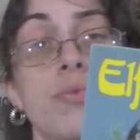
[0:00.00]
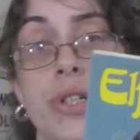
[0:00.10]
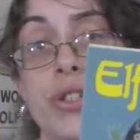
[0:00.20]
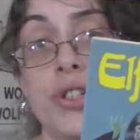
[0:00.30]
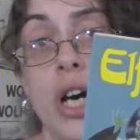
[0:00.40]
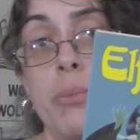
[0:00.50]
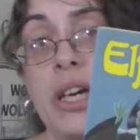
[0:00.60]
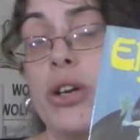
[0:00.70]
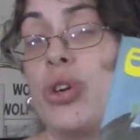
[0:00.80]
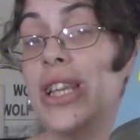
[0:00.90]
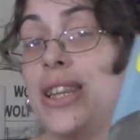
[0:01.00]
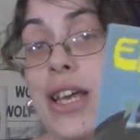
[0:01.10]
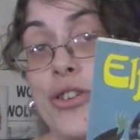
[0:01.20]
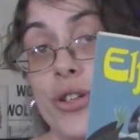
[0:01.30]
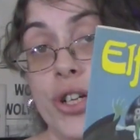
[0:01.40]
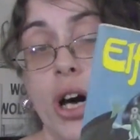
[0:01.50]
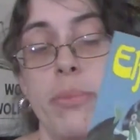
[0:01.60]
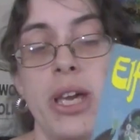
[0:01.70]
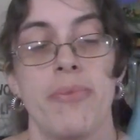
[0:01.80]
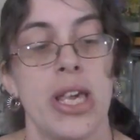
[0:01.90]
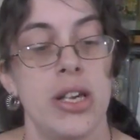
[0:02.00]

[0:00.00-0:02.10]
reader's copy, a great lender's copy.